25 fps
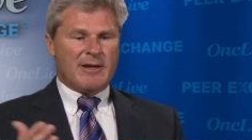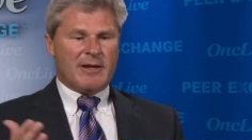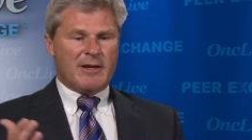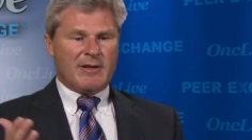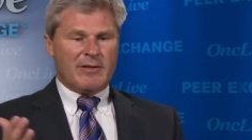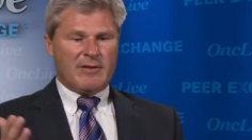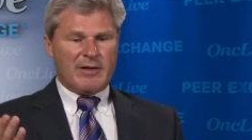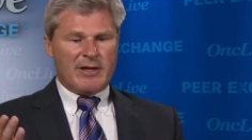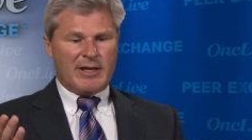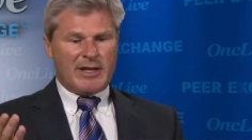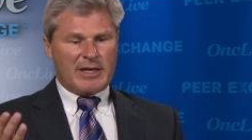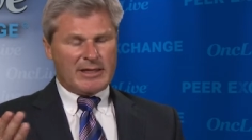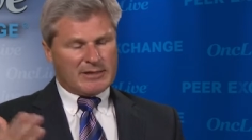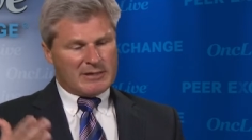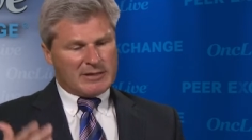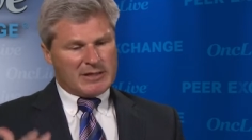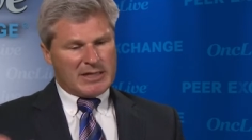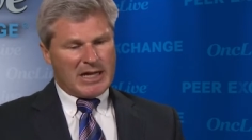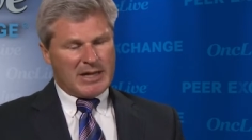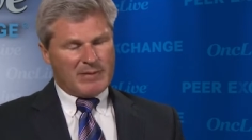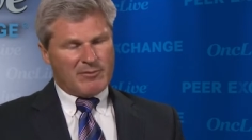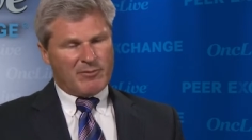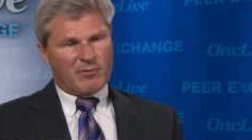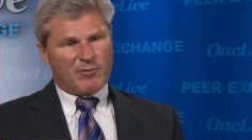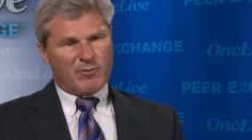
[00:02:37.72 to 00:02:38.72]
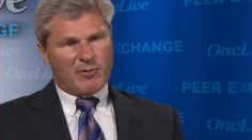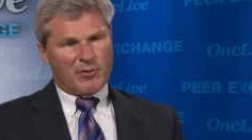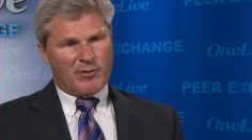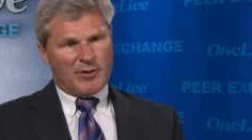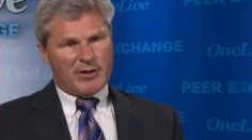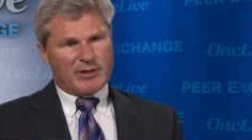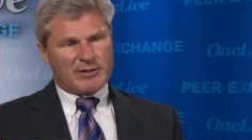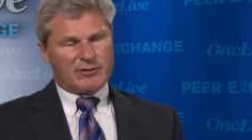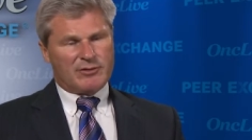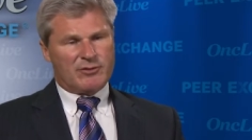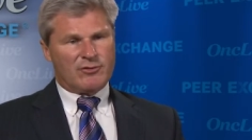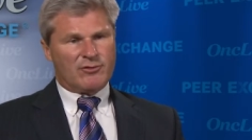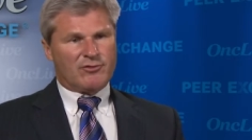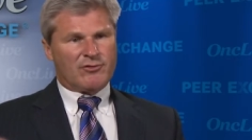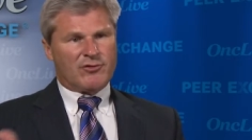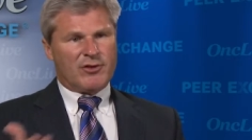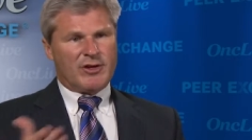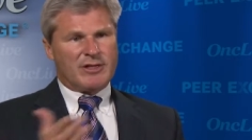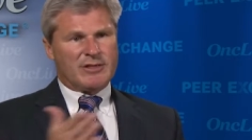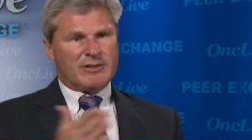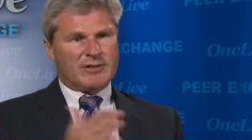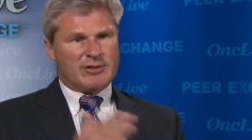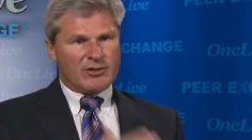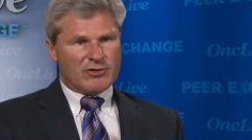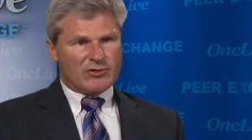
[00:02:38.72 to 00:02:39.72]
and then at the time of progression,
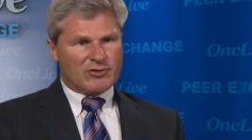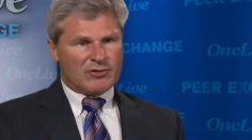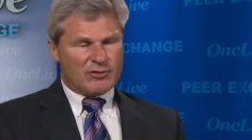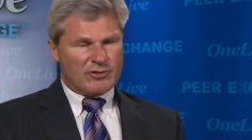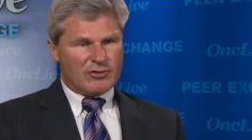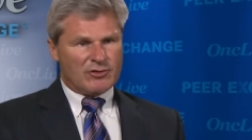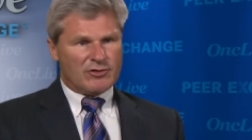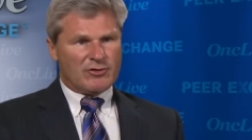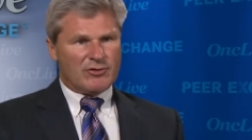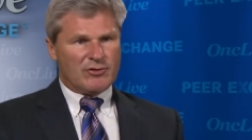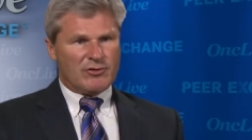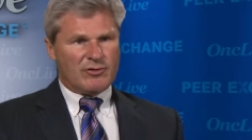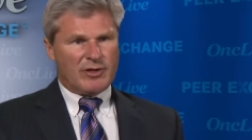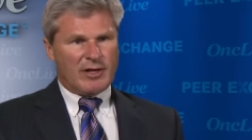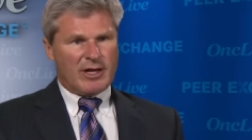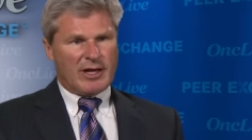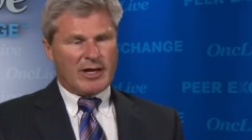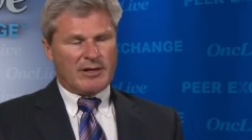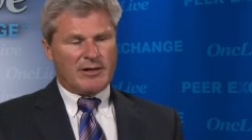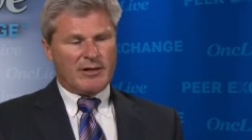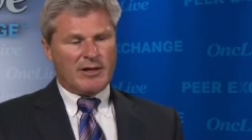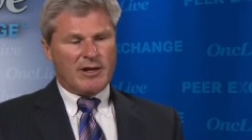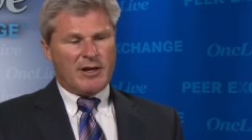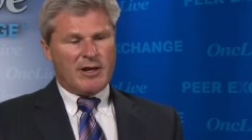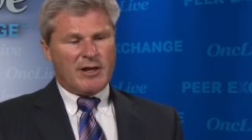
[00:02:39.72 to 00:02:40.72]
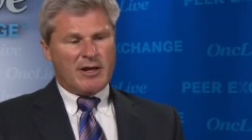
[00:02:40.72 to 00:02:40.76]
transition to that.